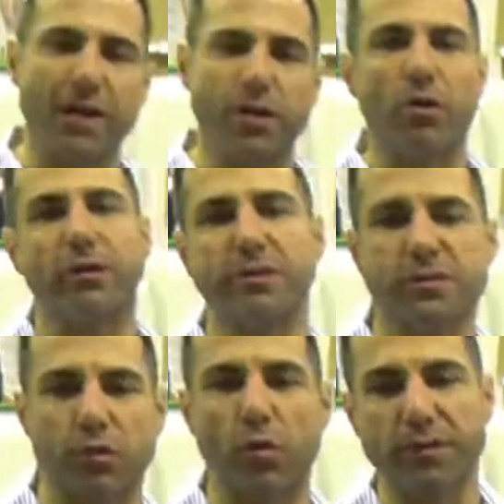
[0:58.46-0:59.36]
and you're not going to
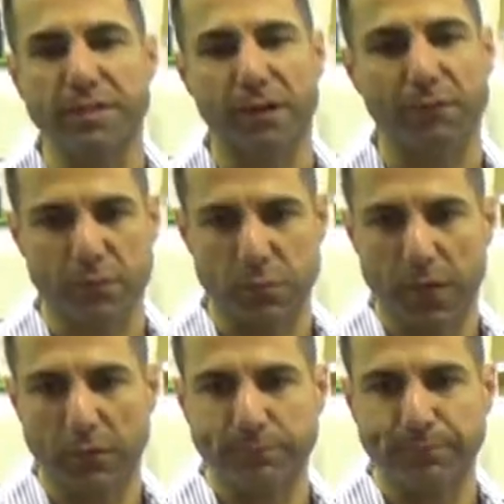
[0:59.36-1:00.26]
scald yourself as
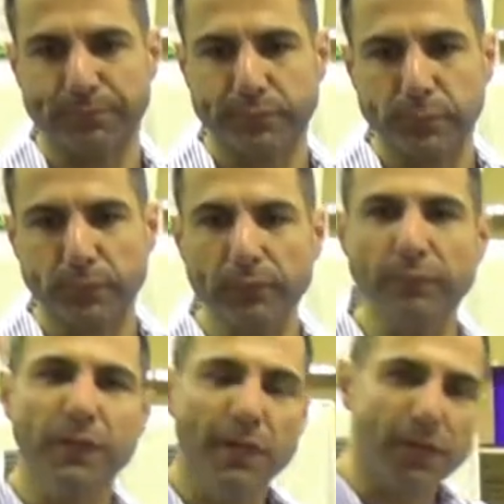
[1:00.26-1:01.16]
well.
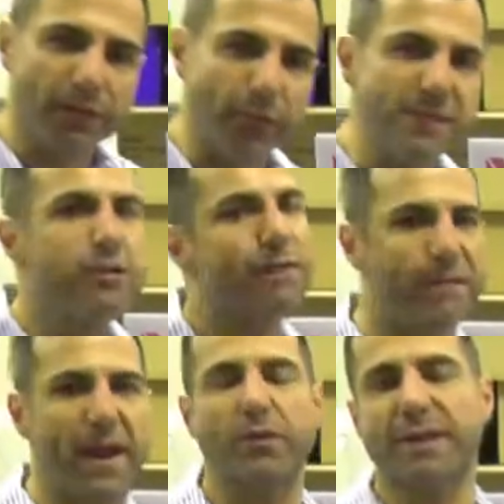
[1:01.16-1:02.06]
There is no
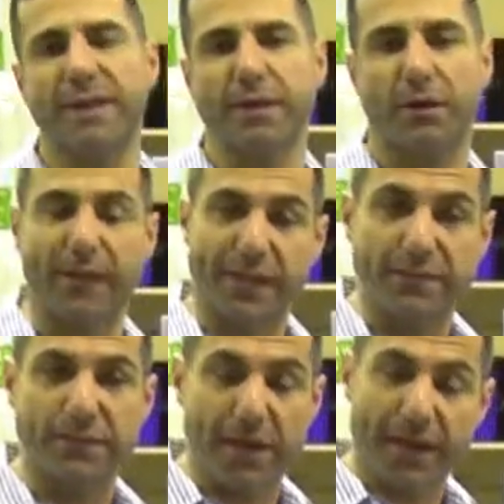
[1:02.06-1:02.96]
fan on
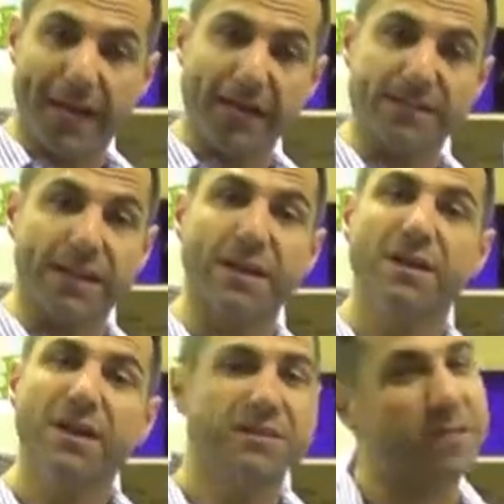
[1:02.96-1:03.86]
these heaters either,
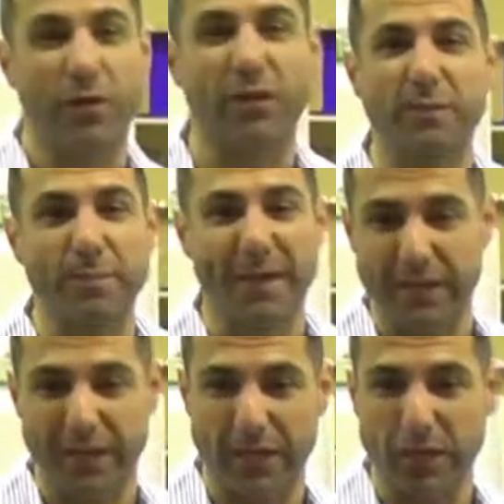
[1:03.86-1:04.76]
so they're going to be
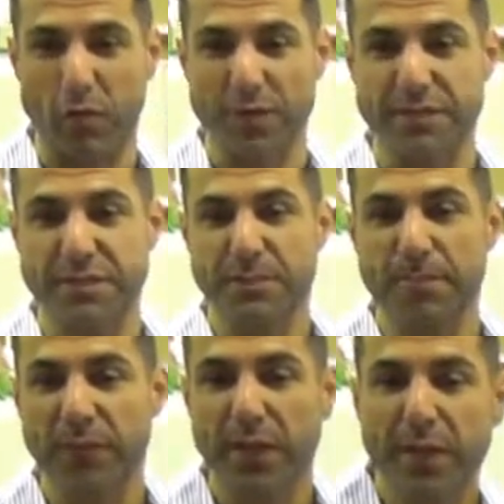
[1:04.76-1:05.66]
making any noise.
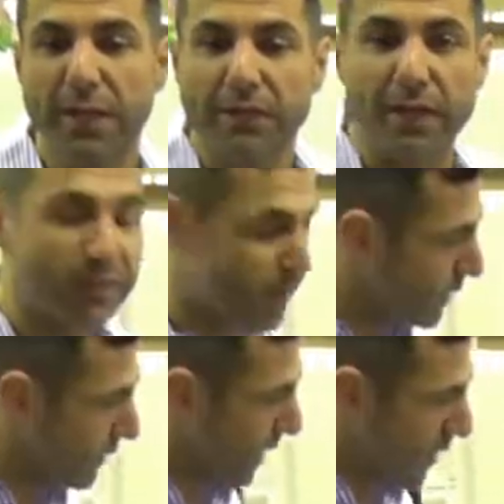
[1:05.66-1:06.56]
The other
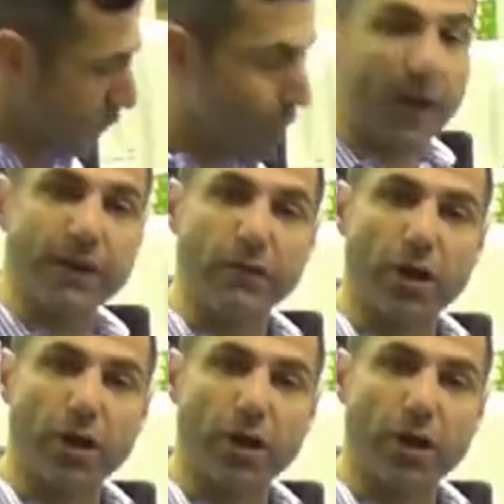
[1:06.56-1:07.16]
thing regarding the